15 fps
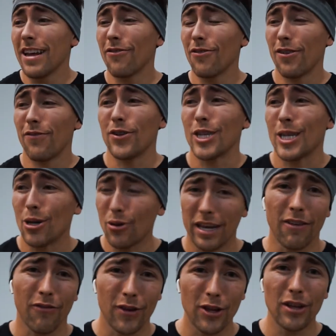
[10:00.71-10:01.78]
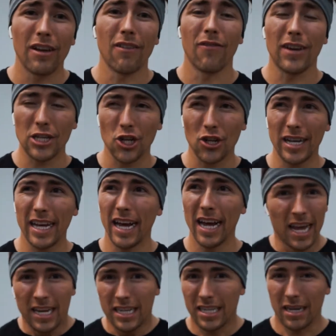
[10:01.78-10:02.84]
Even if you still can't feel it, eventually
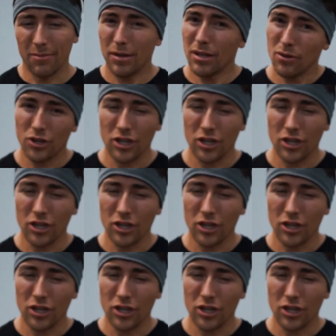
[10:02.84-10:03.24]
something will